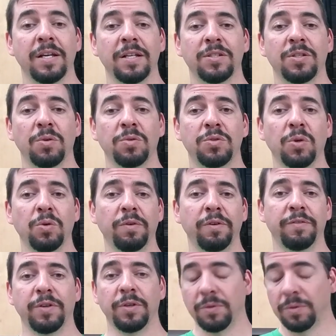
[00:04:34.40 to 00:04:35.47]
So tool
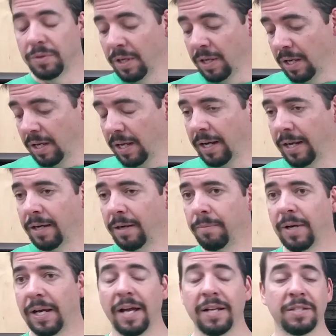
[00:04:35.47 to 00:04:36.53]
reviews.
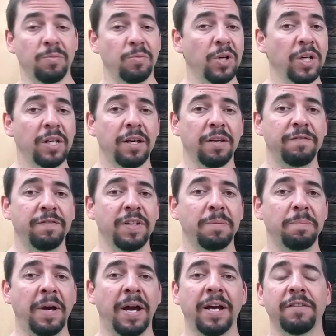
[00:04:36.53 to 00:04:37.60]
I got some really good
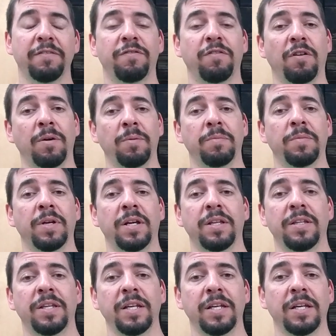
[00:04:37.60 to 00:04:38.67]
feedback from
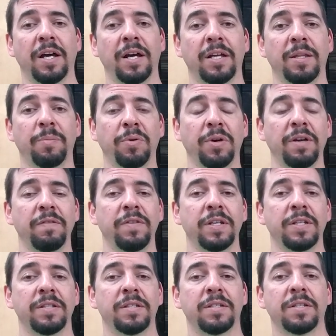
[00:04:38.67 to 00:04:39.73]
the
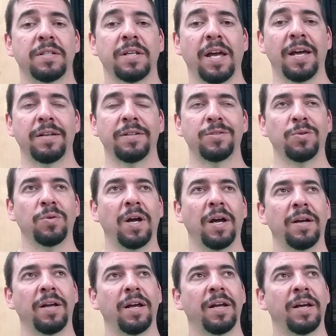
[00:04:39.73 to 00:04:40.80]
previous kind of
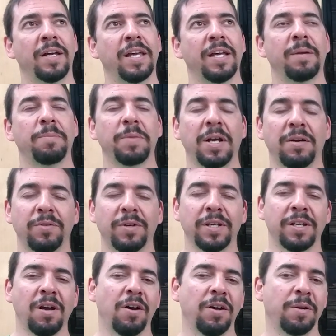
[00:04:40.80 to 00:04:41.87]
tool. Again, I'm not
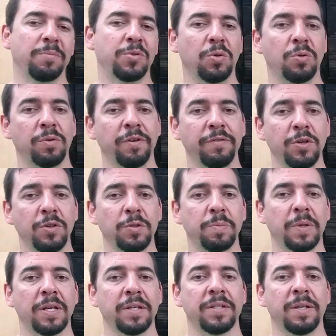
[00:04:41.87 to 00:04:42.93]
really calling them tool reviews
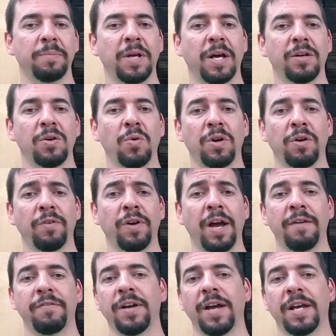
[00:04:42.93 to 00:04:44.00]
because I'm not going over
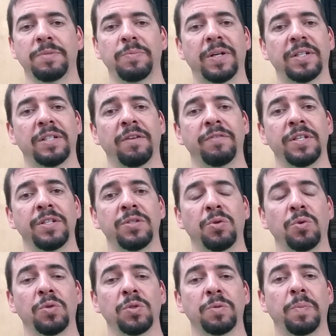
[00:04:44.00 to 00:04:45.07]
every aspect of these
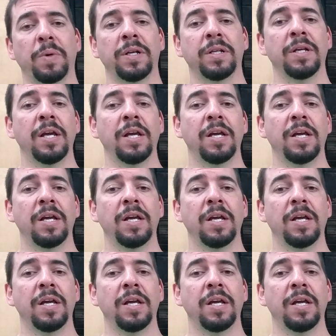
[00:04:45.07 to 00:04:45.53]
tools, but